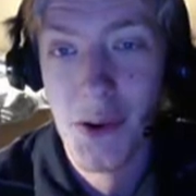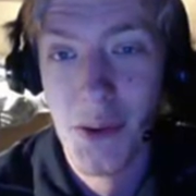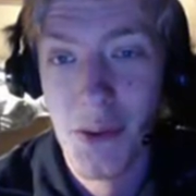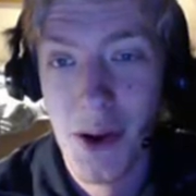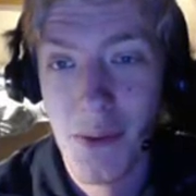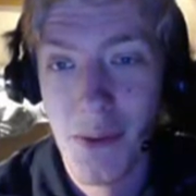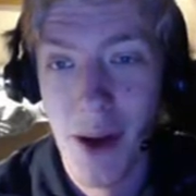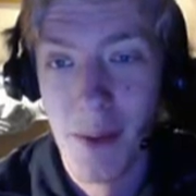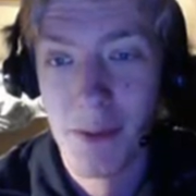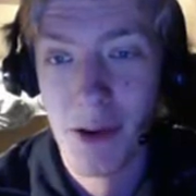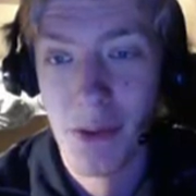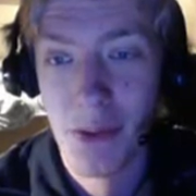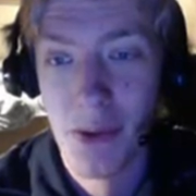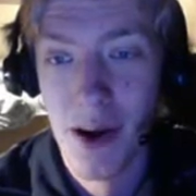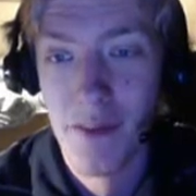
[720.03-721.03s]
Raidraptor
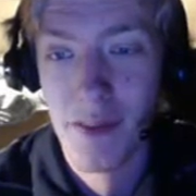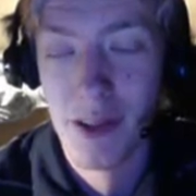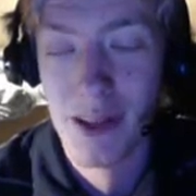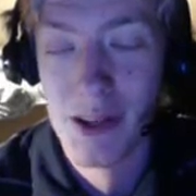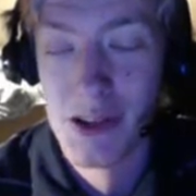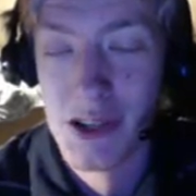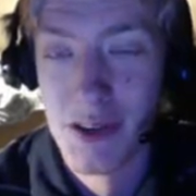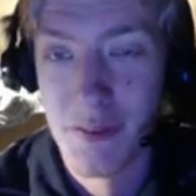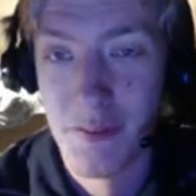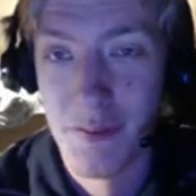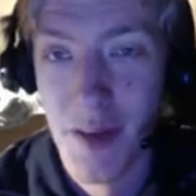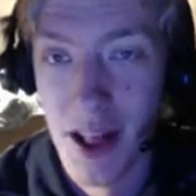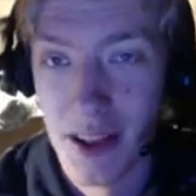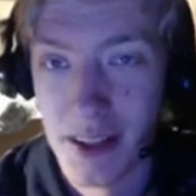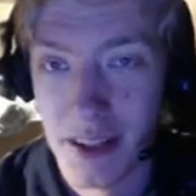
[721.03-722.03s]
Revolution
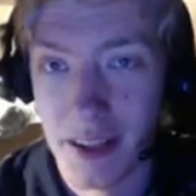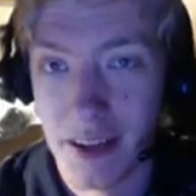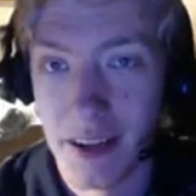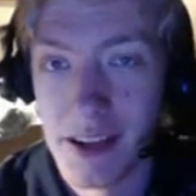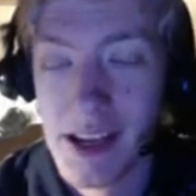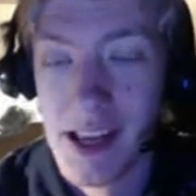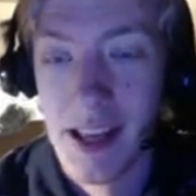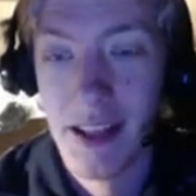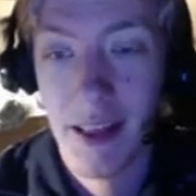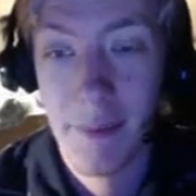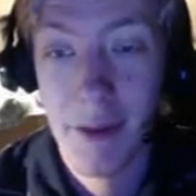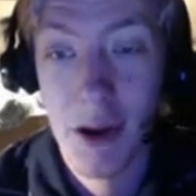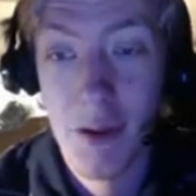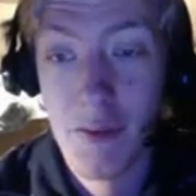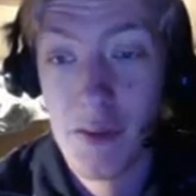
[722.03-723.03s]
Falcon. Let me
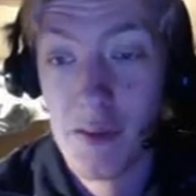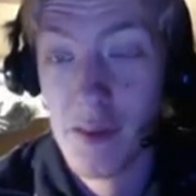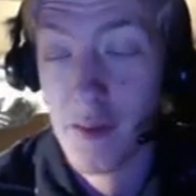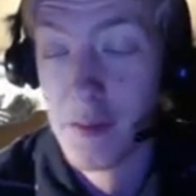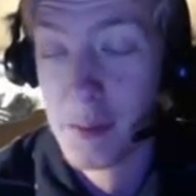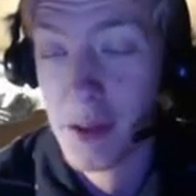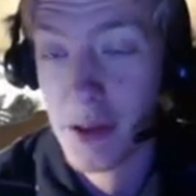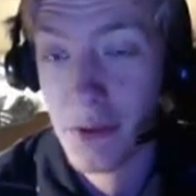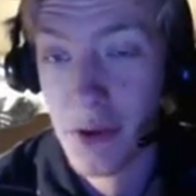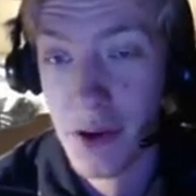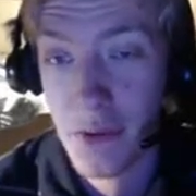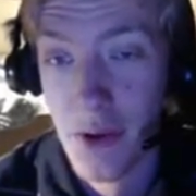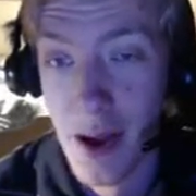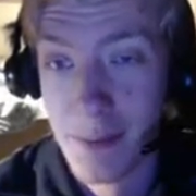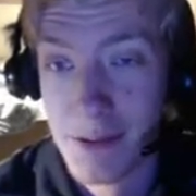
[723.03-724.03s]
know if you've ever played
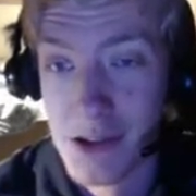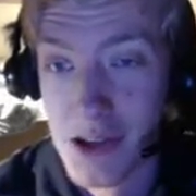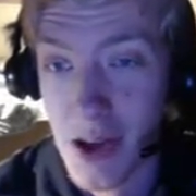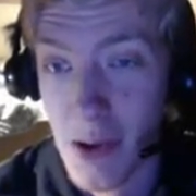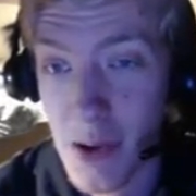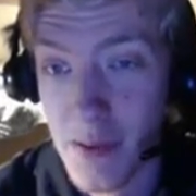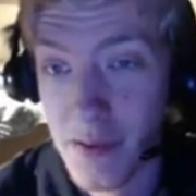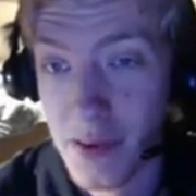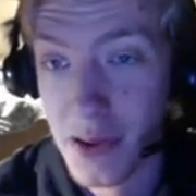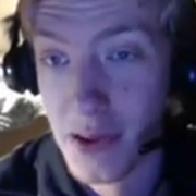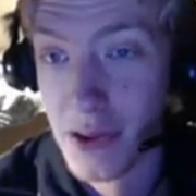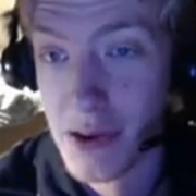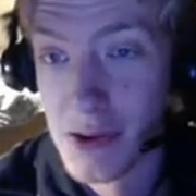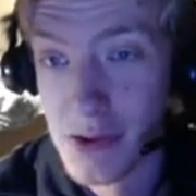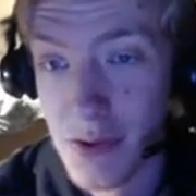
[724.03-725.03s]
Raidraptors, how often you
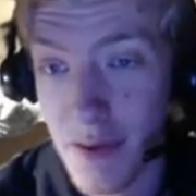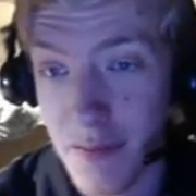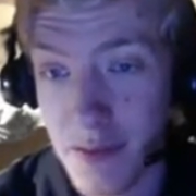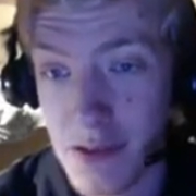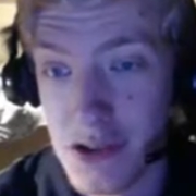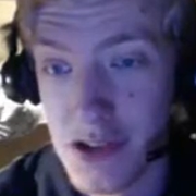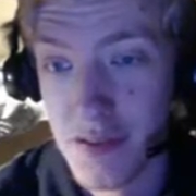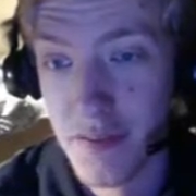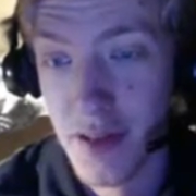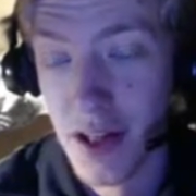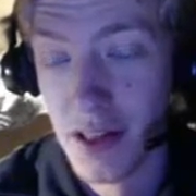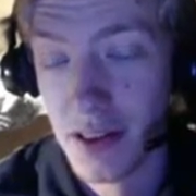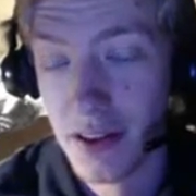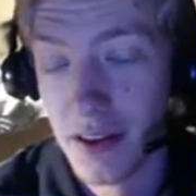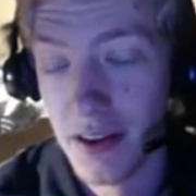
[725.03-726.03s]
use Revolution
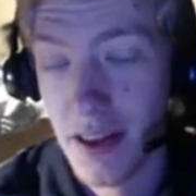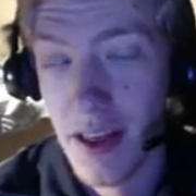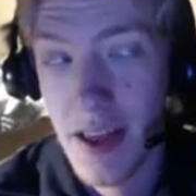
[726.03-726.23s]
Falcon.